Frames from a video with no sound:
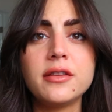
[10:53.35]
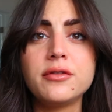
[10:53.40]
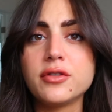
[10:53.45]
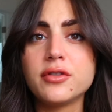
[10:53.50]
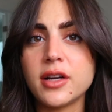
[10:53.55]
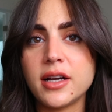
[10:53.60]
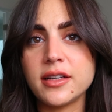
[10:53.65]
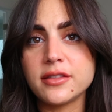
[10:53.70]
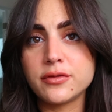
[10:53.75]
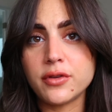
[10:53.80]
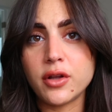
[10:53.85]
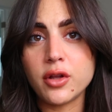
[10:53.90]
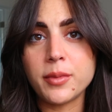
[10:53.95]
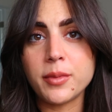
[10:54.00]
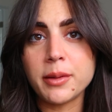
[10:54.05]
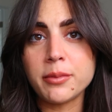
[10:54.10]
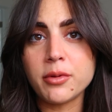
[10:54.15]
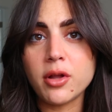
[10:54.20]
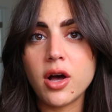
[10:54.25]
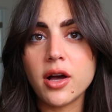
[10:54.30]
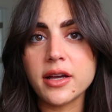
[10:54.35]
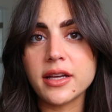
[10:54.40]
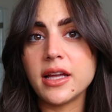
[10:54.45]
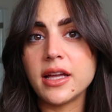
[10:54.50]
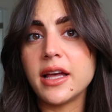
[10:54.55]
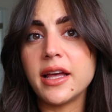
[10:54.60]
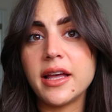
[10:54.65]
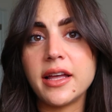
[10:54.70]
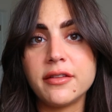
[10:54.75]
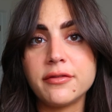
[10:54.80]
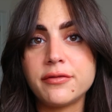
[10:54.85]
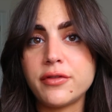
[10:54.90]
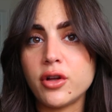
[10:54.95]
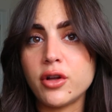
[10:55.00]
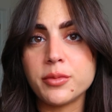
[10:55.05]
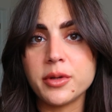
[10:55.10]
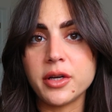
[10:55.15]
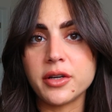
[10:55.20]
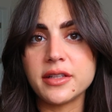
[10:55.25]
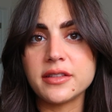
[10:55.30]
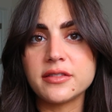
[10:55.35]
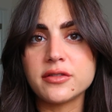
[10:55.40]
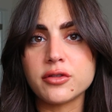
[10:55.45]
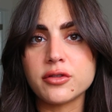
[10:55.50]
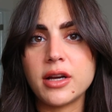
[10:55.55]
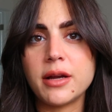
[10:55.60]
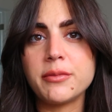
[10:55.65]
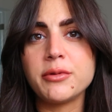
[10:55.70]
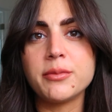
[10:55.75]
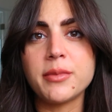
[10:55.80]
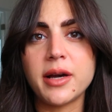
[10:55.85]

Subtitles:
If you guys follow my blog and follow me on Instagram,